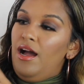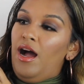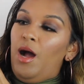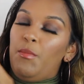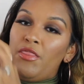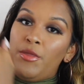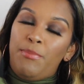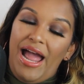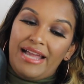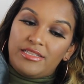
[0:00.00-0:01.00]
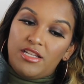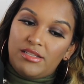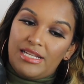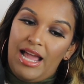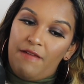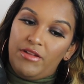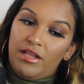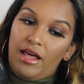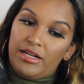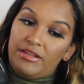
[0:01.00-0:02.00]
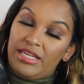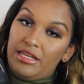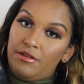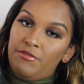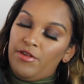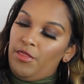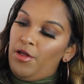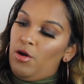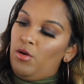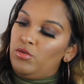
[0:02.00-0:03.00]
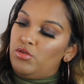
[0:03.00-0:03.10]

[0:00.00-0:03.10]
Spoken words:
The bag doesn't have a lot of give though,